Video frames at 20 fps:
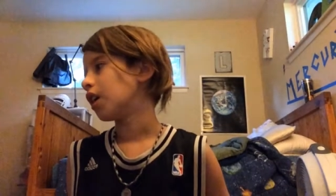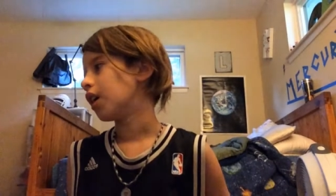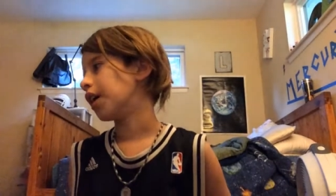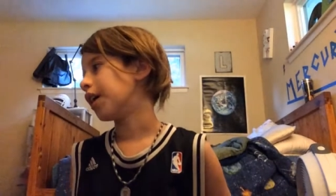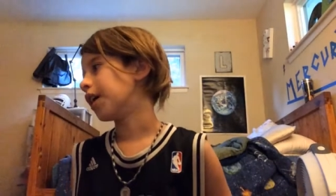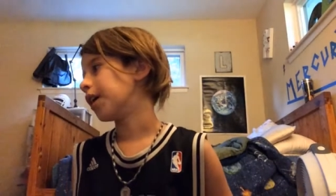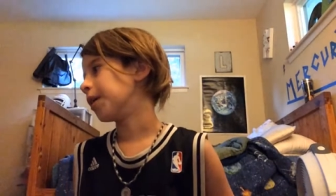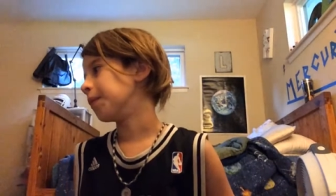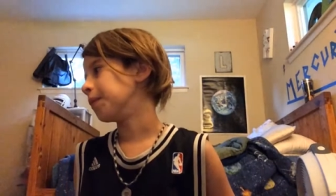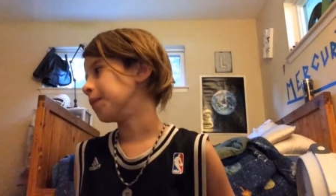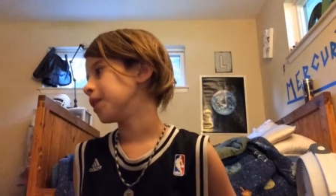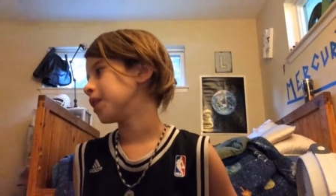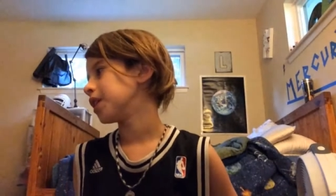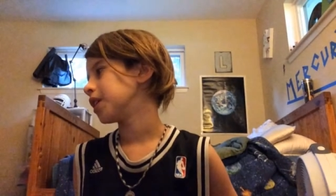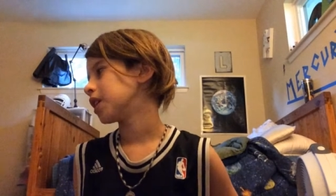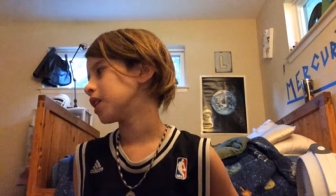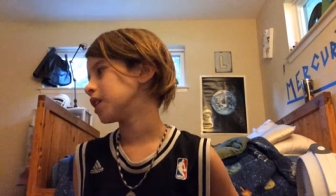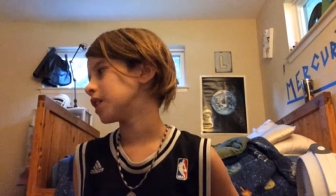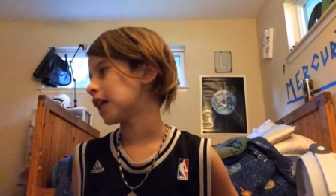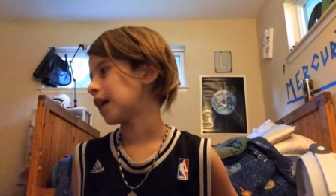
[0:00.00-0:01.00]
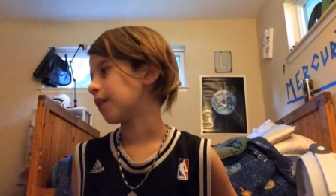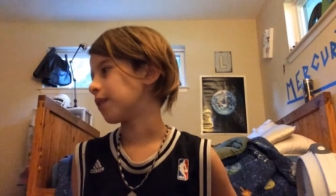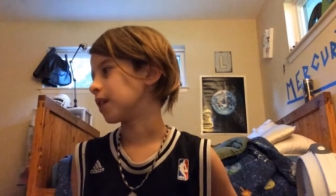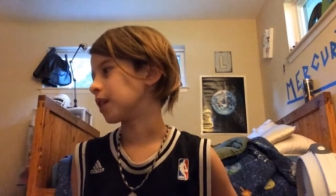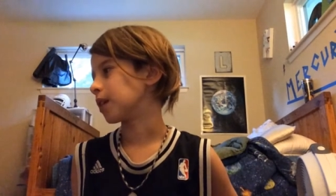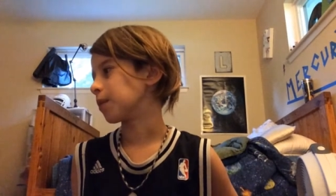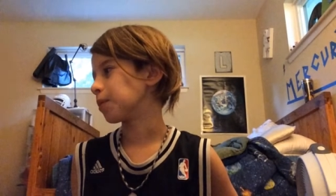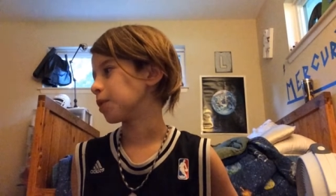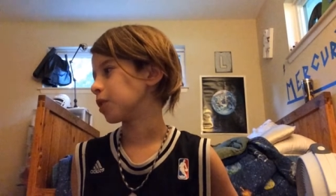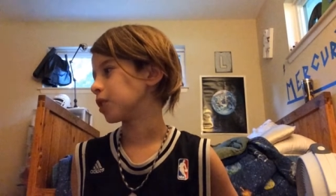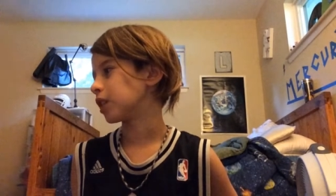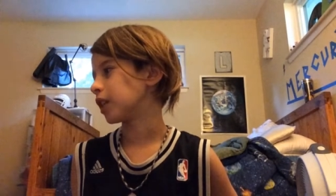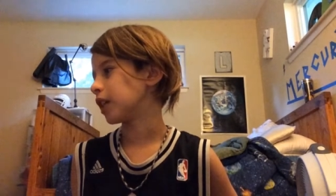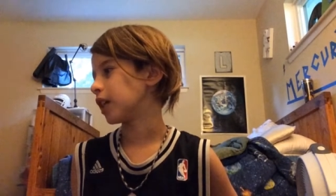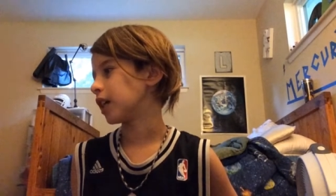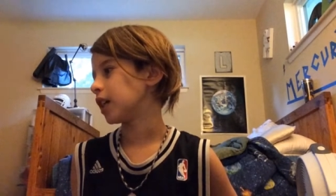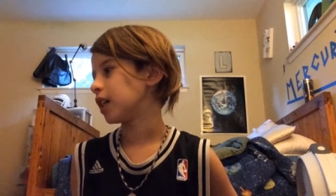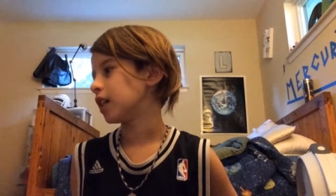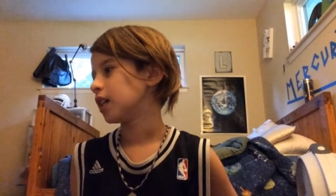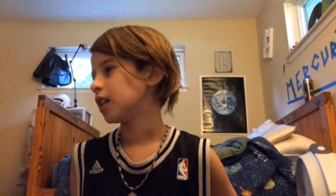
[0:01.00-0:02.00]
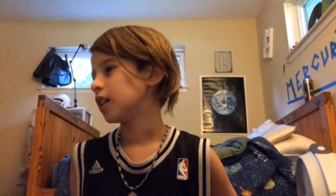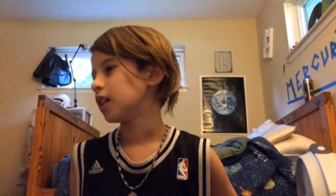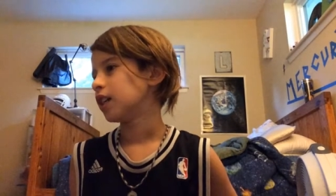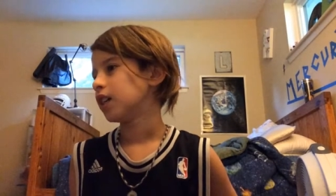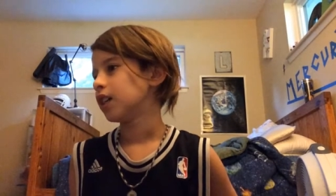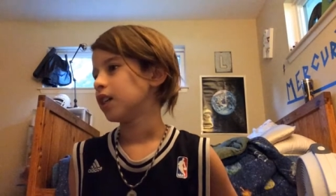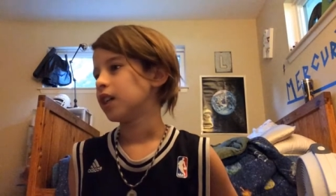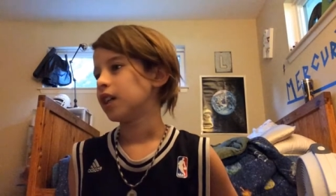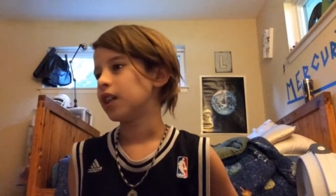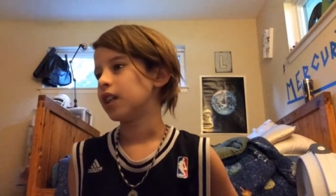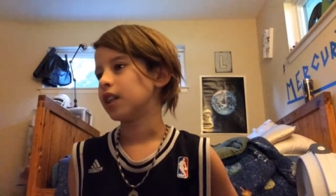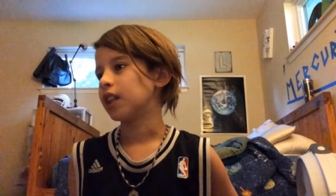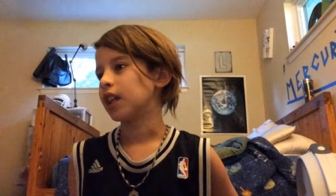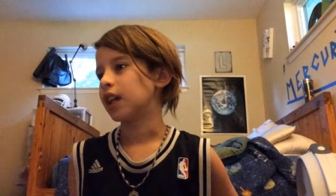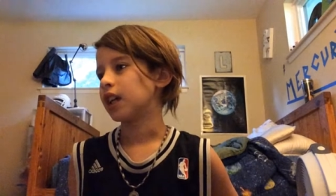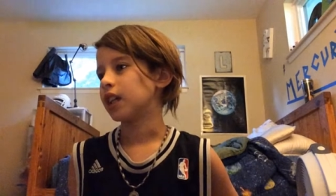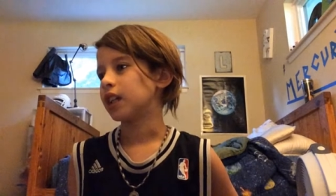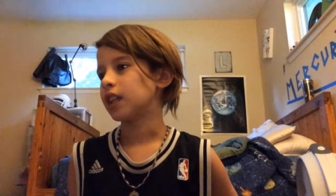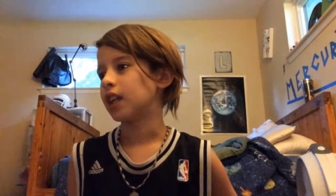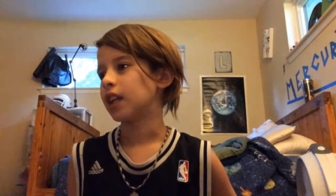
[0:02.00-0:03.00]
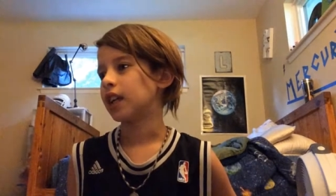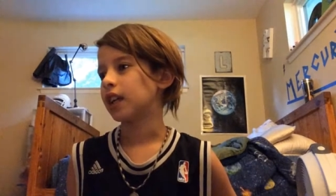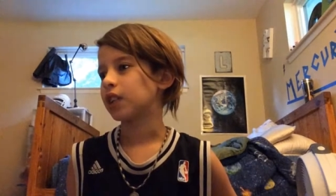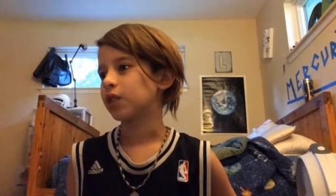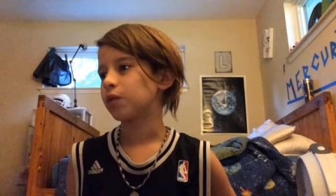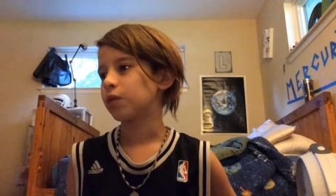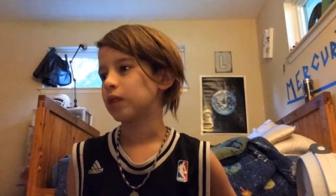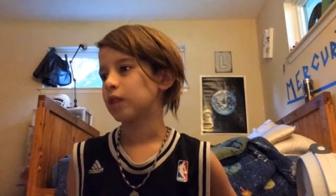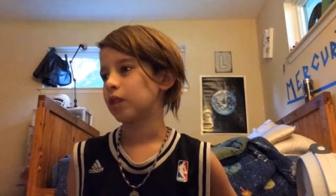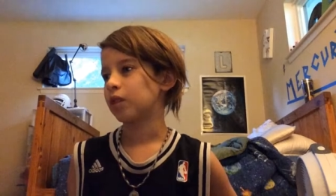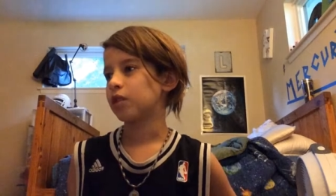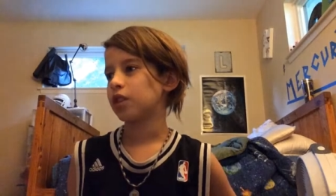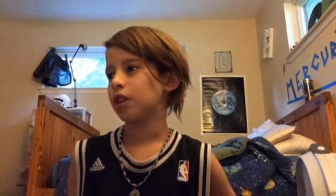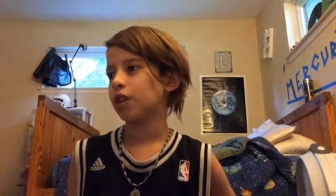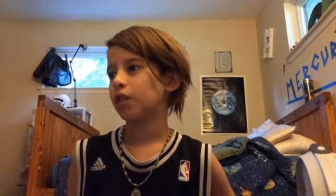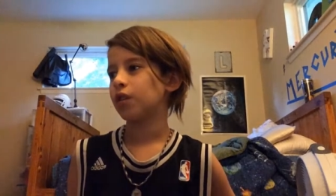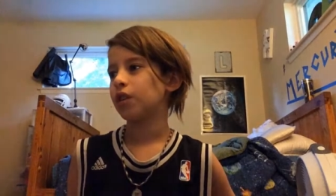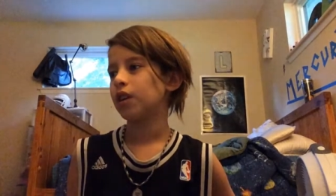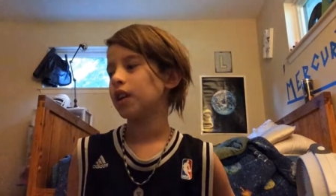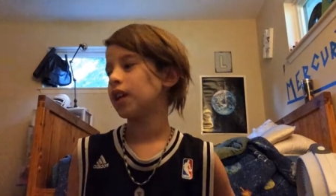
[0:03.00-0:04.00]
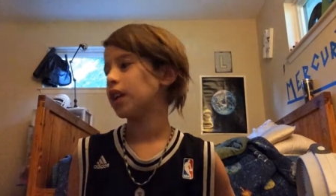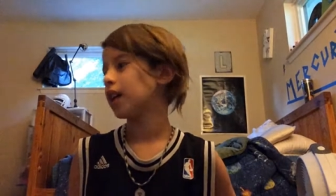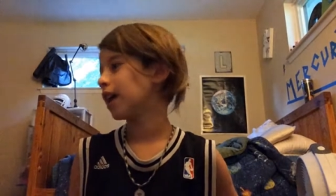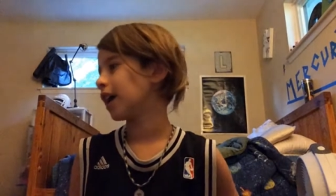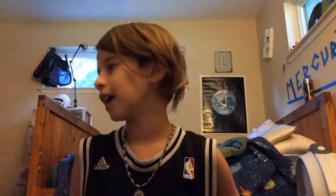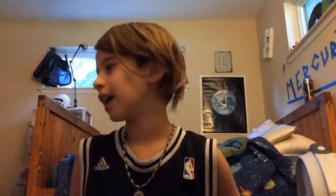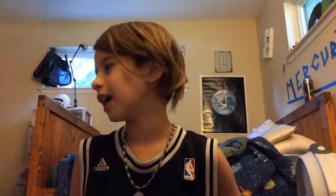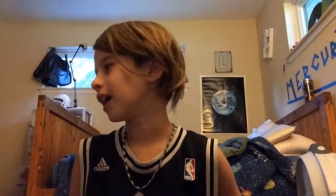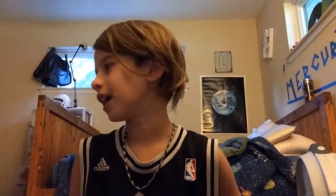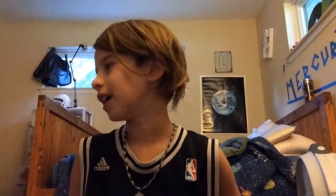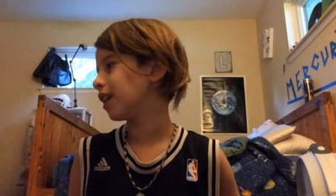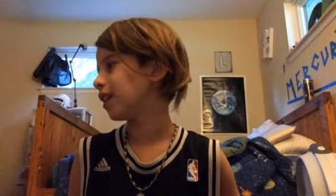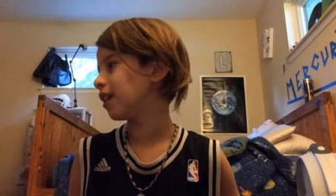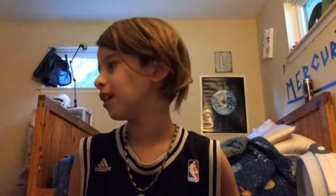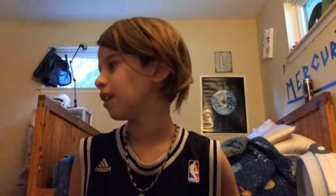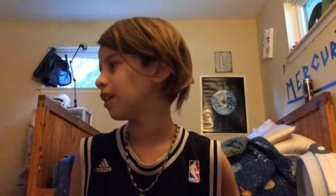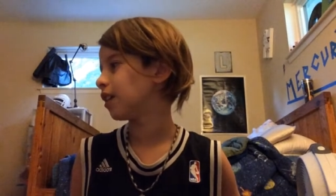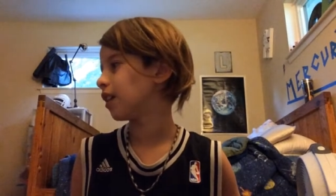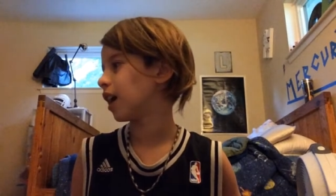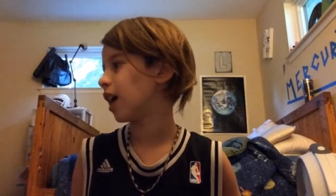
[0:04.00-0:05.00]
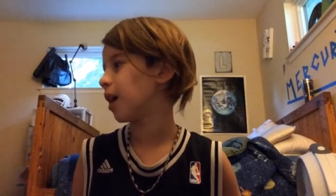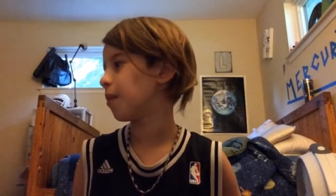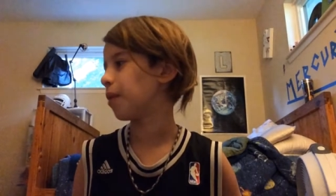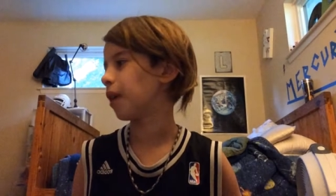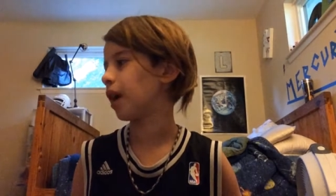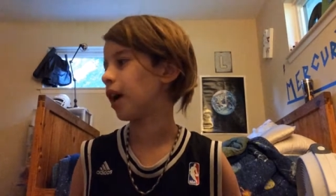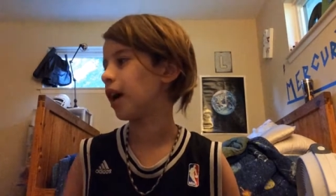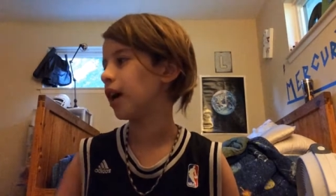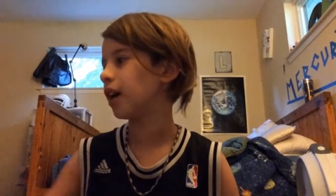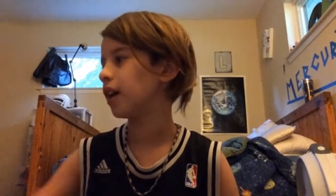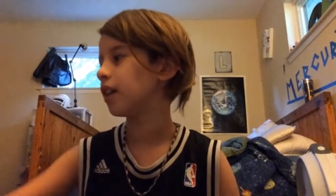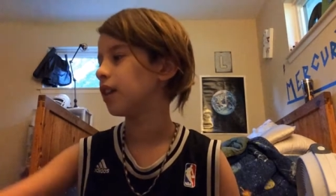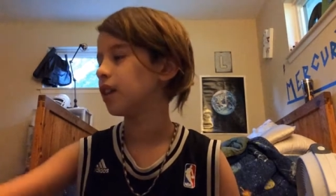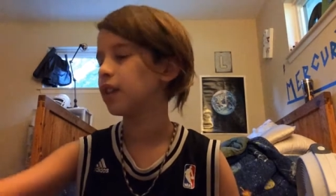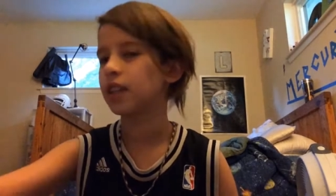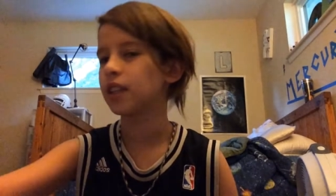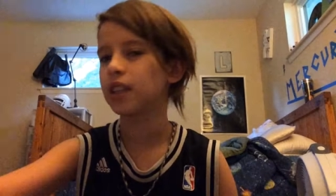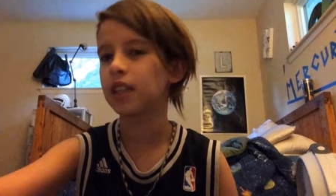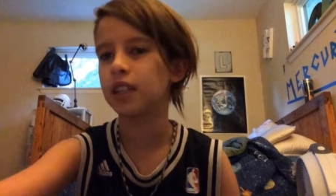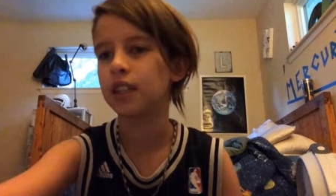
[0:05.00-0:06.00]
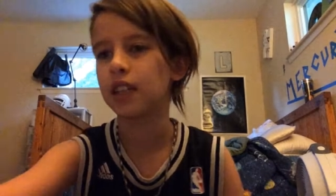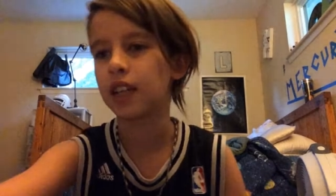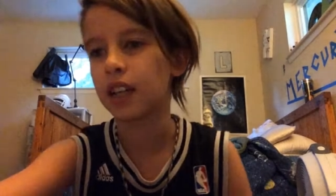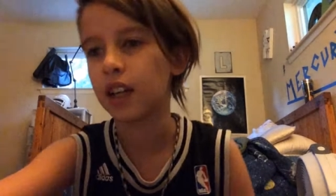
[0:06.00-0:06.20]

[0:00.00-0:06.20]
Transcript: um, he's having a birthday in like the next week or so, and I bought these.